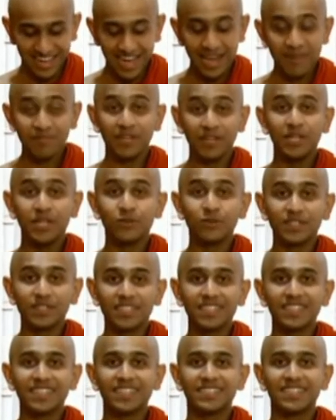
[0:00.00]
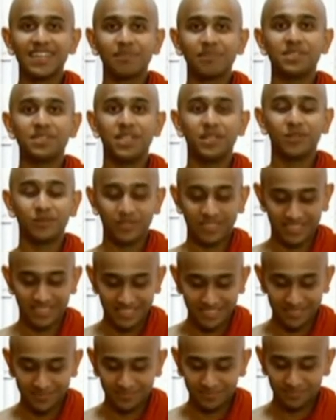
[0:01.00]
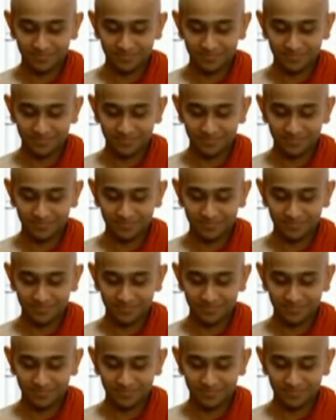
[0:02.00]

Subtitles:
I am Inuka, that means Inuka.